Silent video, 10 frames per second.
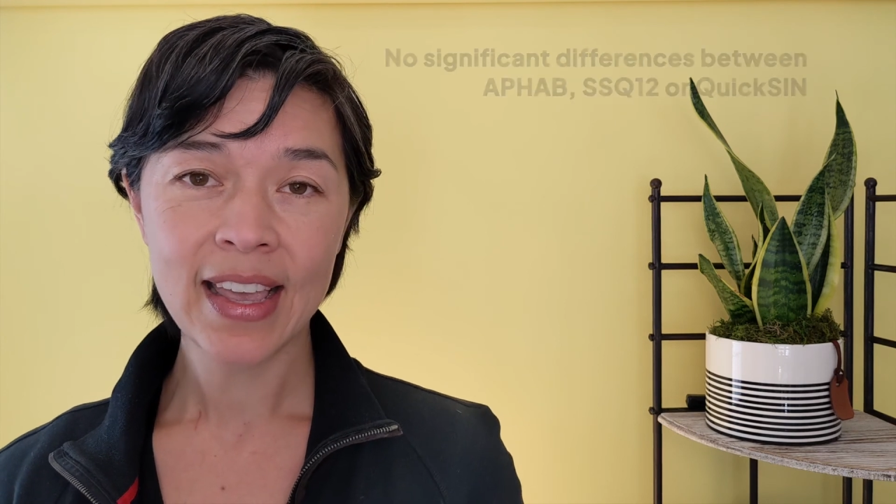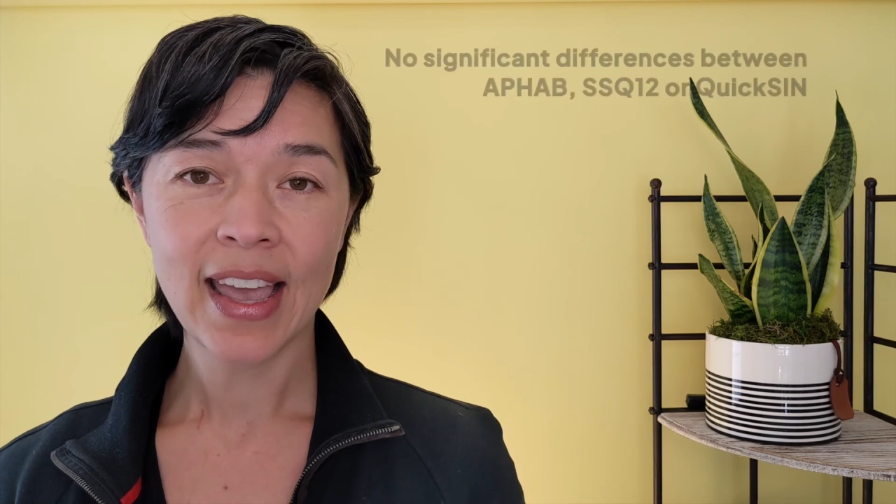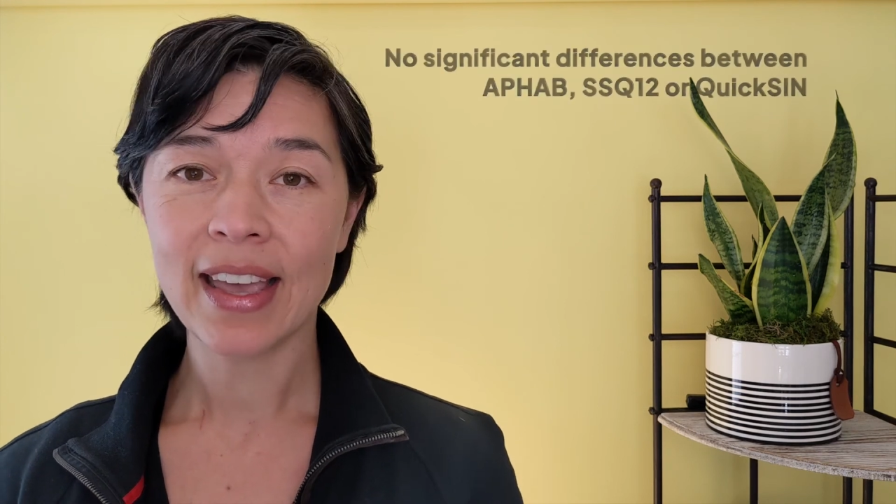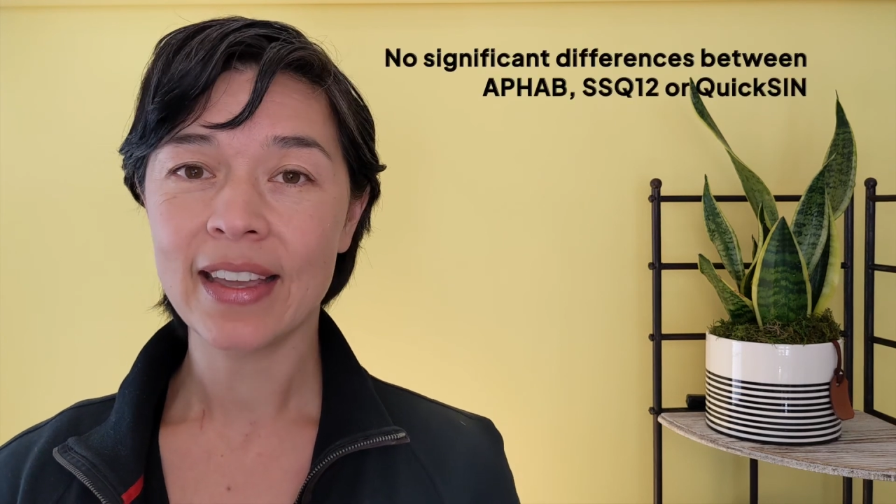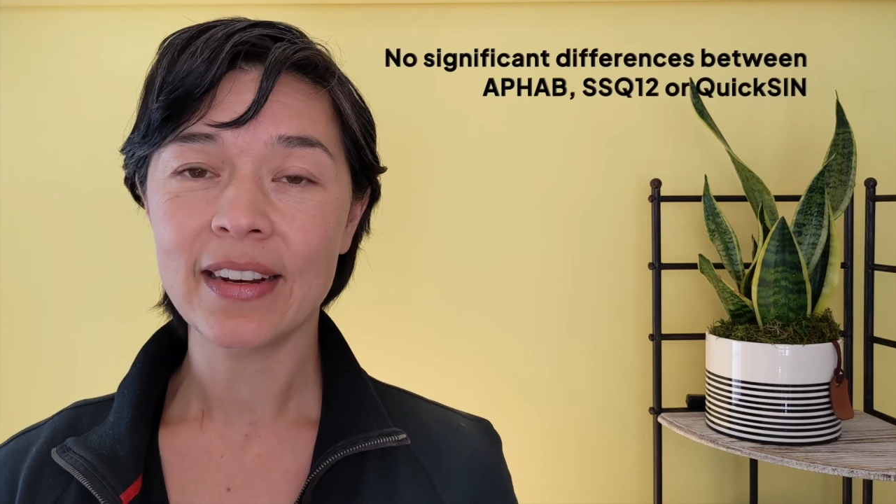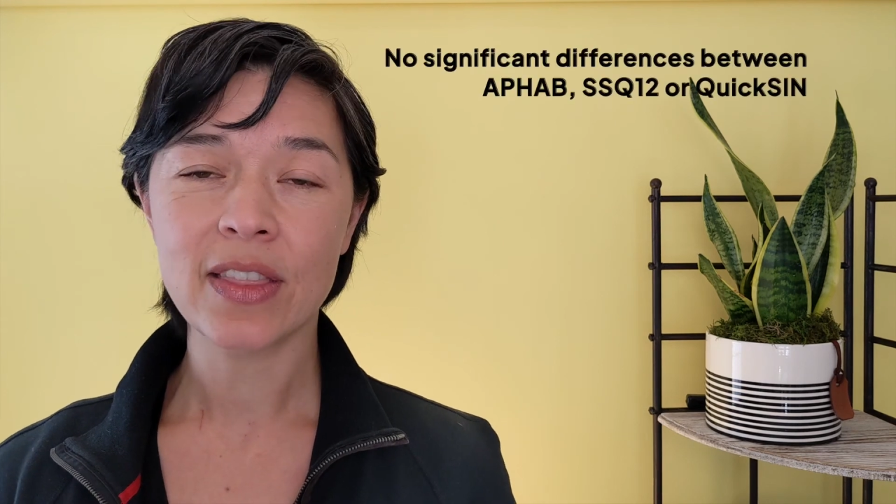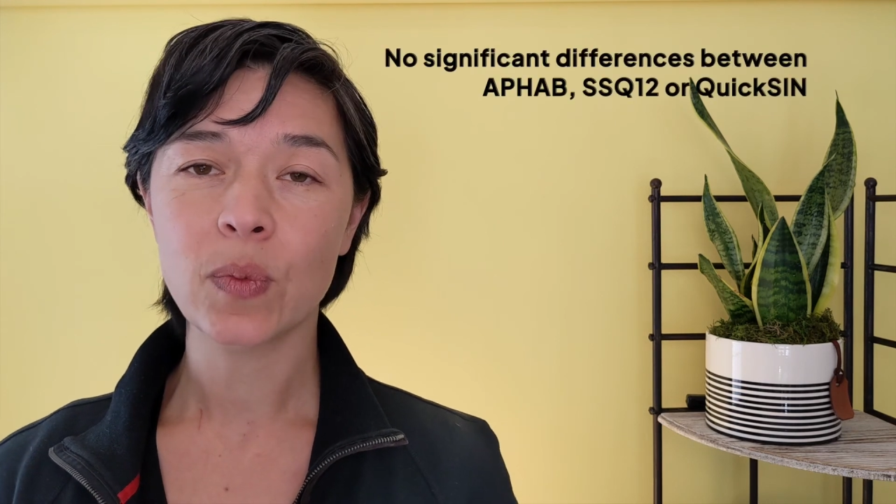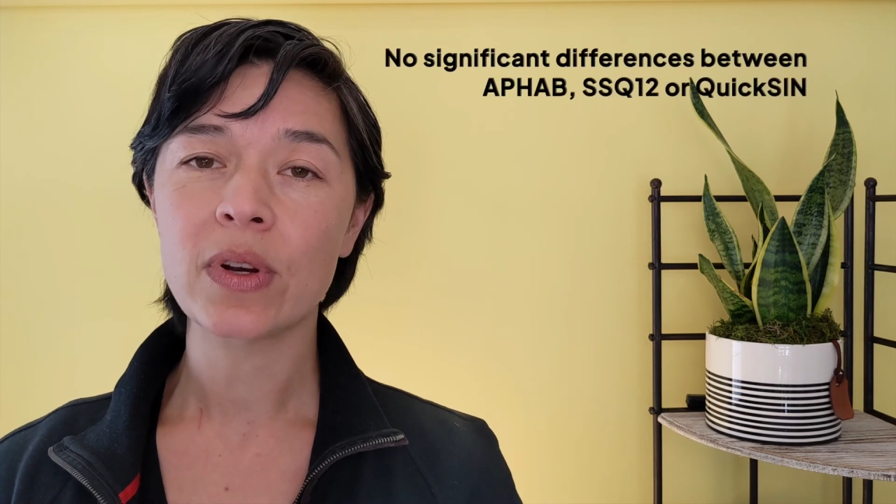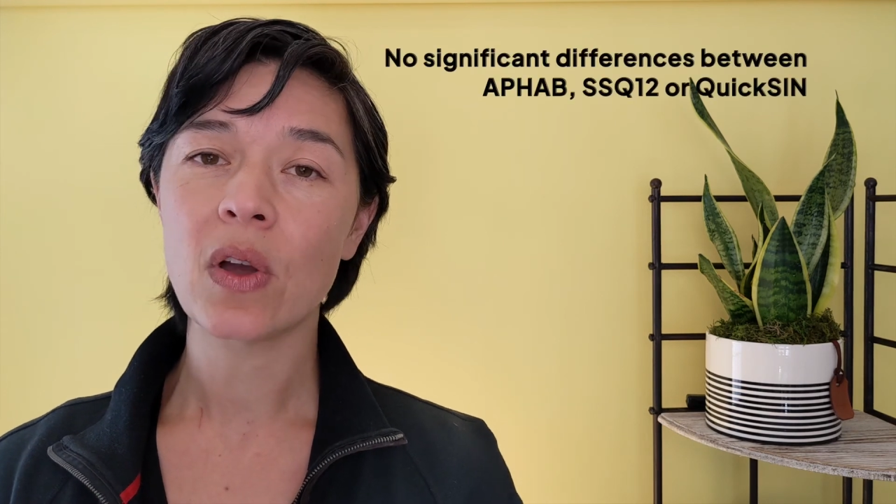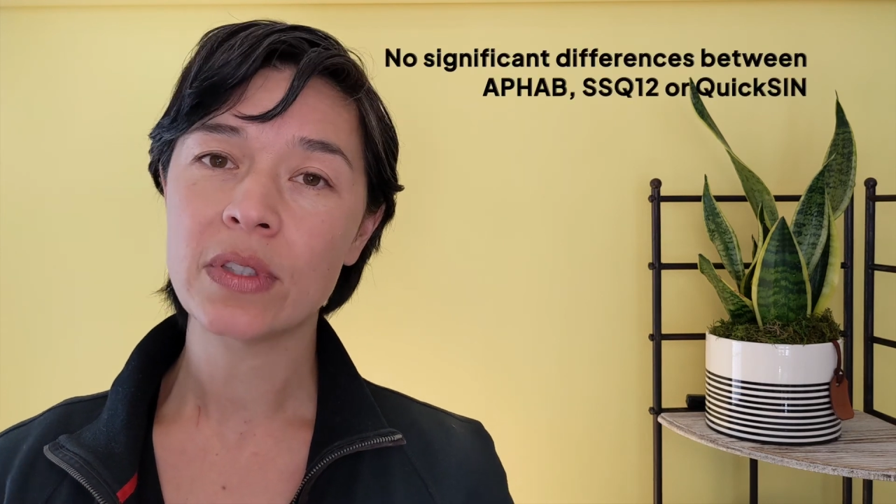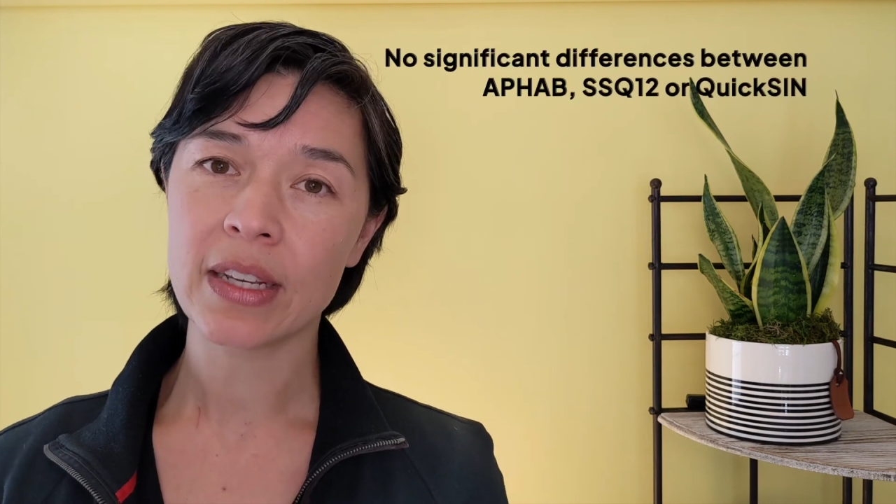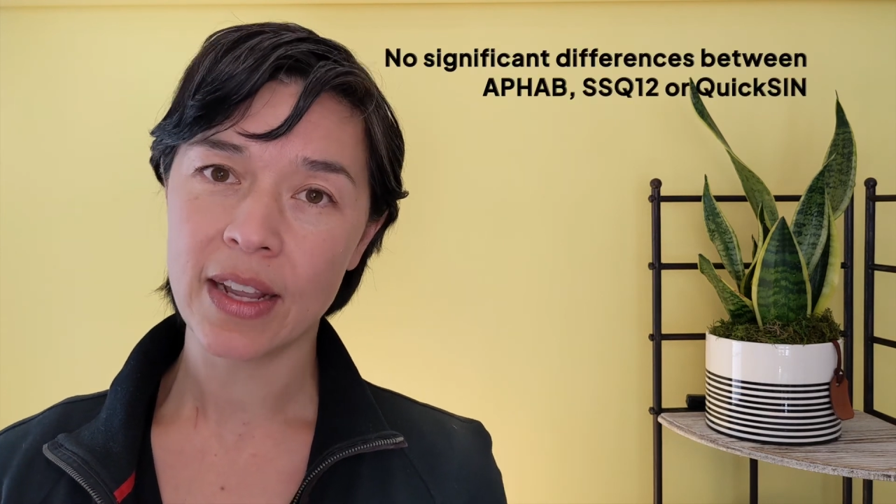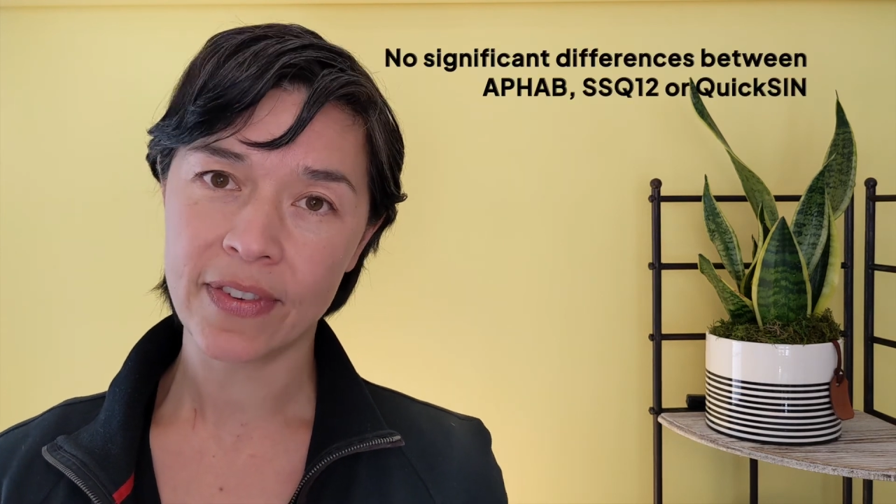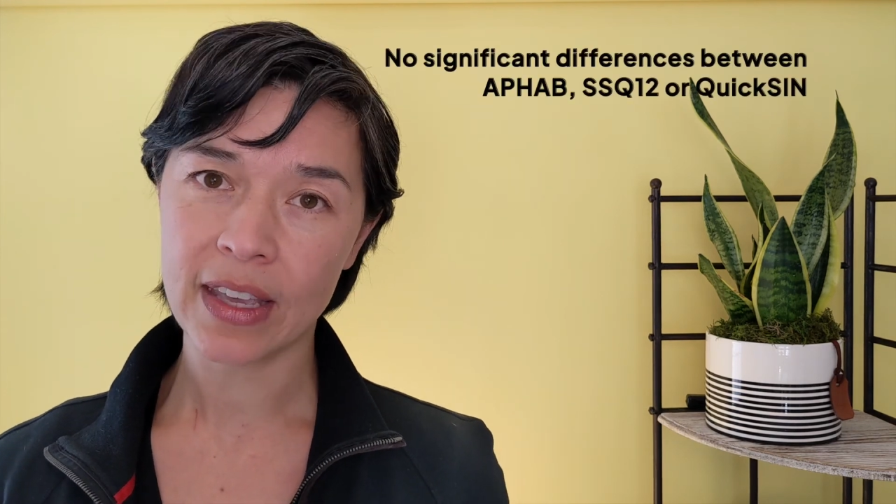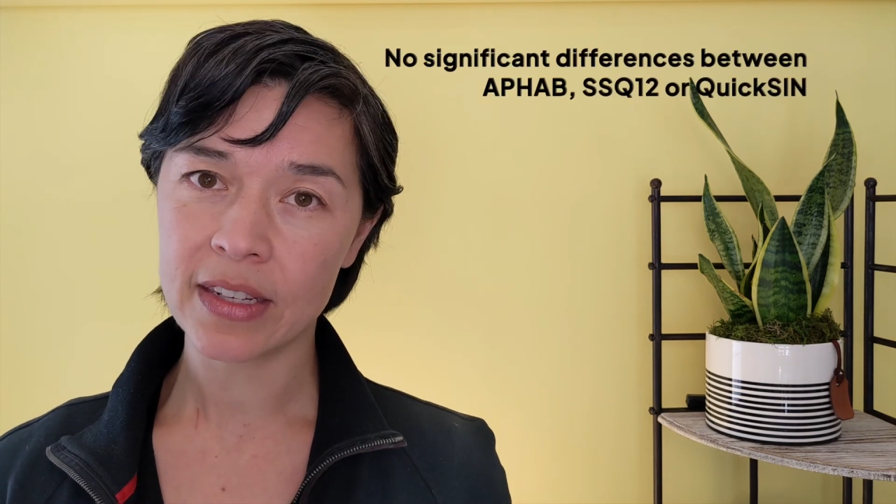and there were no
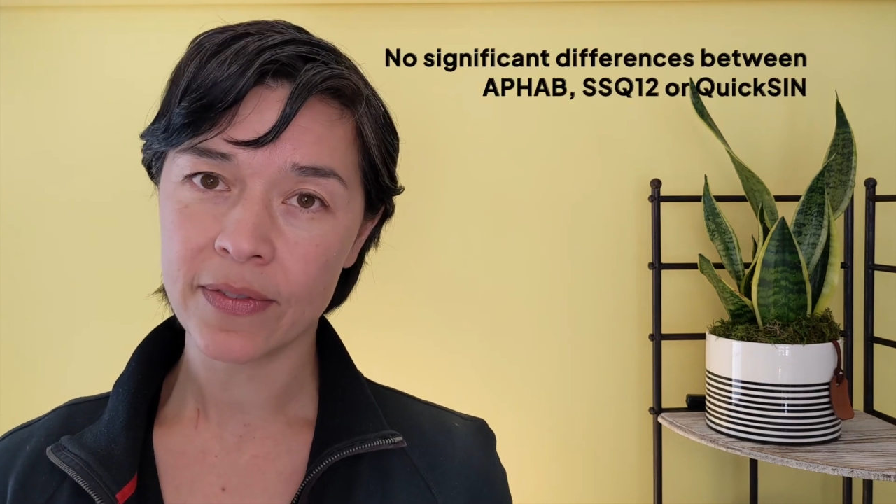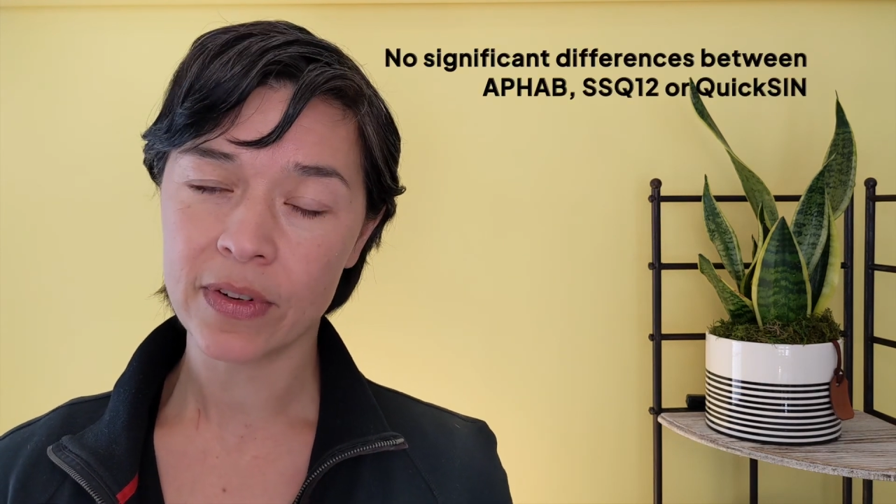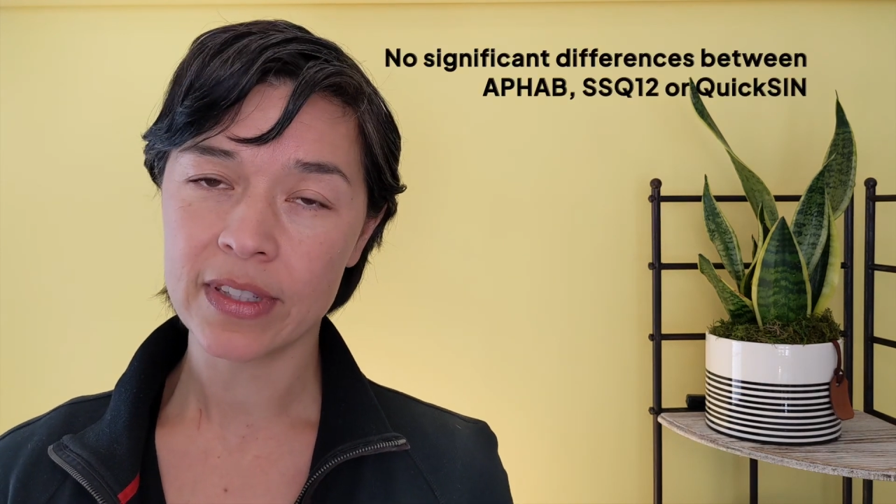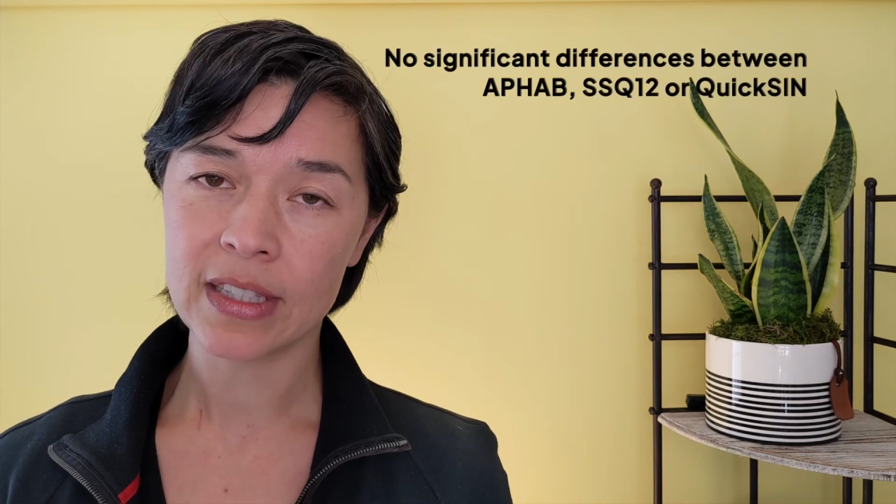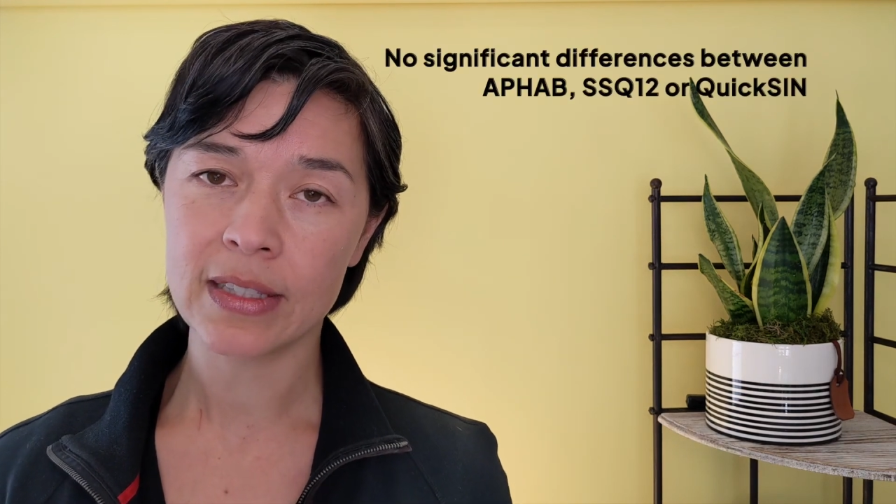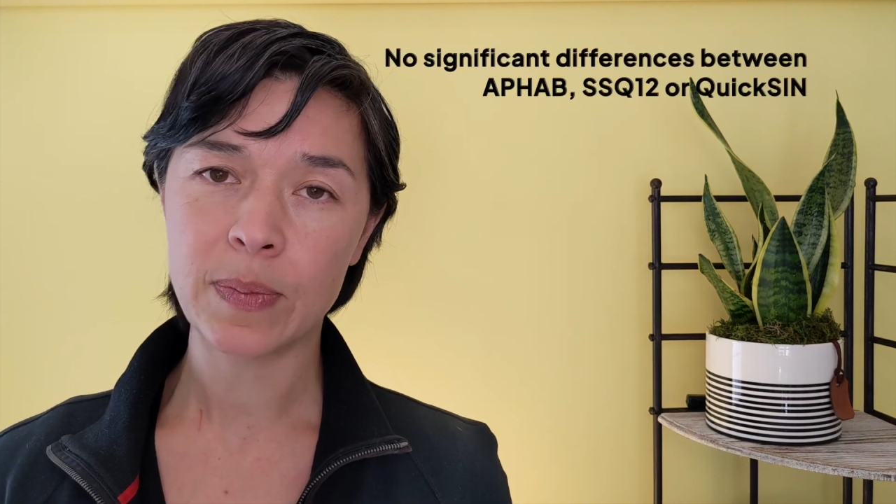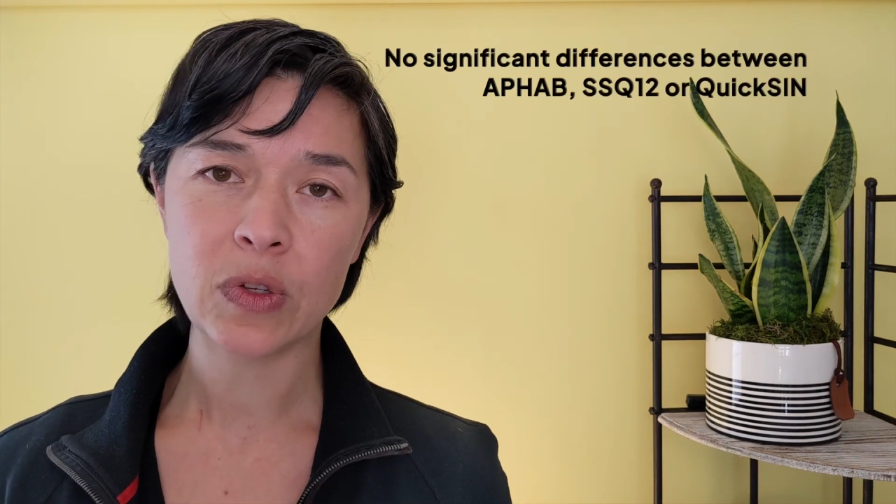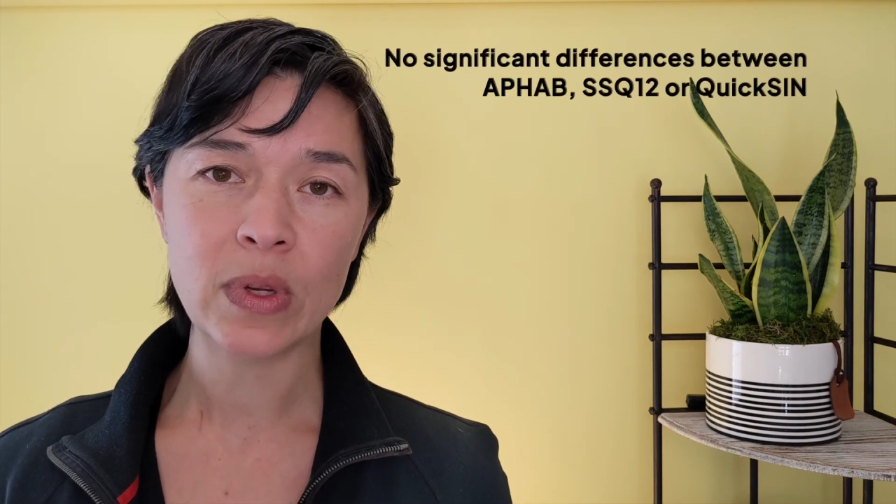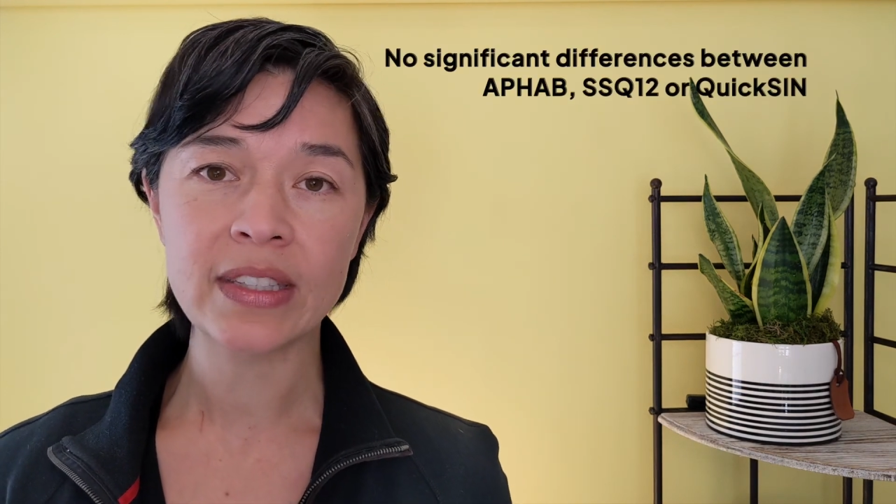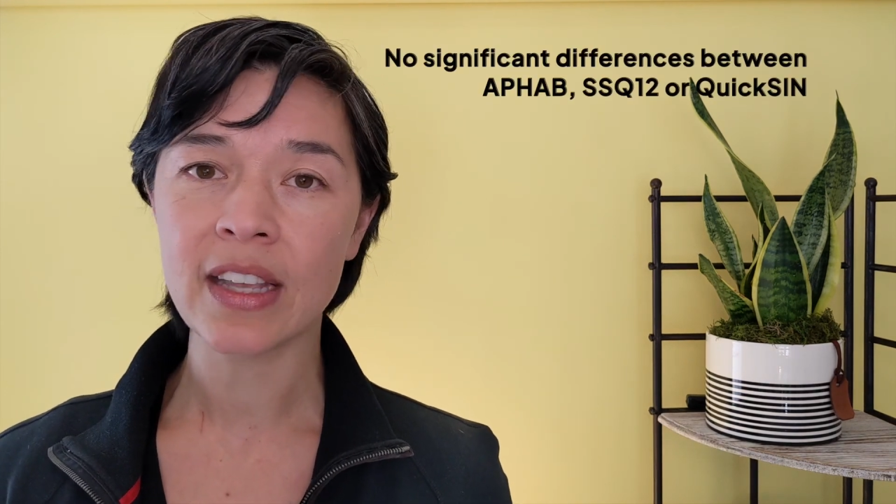significant differences between